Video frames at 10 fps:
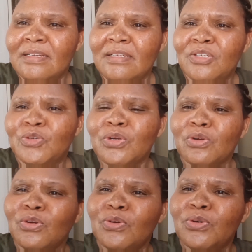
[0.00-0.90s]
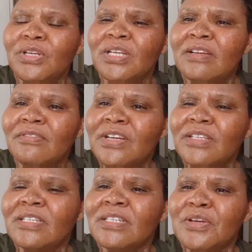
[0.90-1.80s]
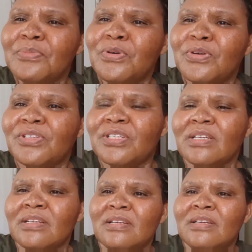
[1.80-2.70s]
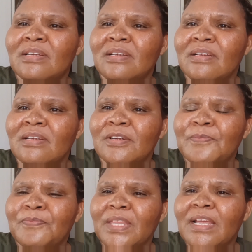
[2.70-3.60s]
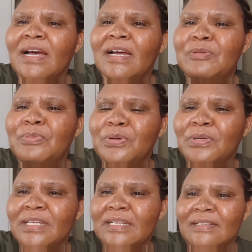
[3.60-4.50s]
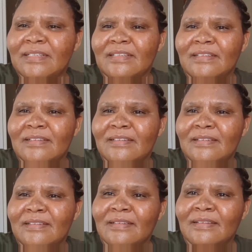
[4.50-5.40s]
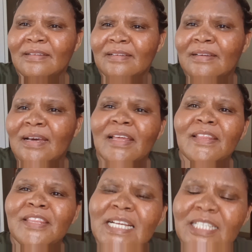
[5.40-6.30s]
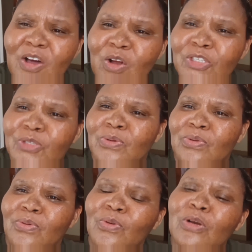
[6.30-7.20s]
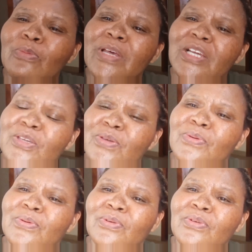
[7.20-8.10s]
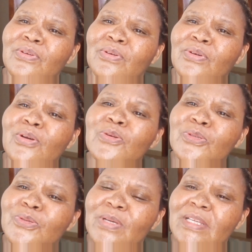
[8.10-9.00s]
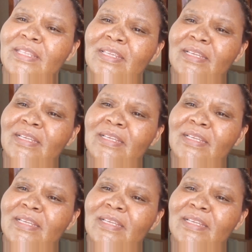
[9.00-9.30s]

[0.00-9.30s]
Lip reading: to include vegetables and proteins. This also will make you lose weight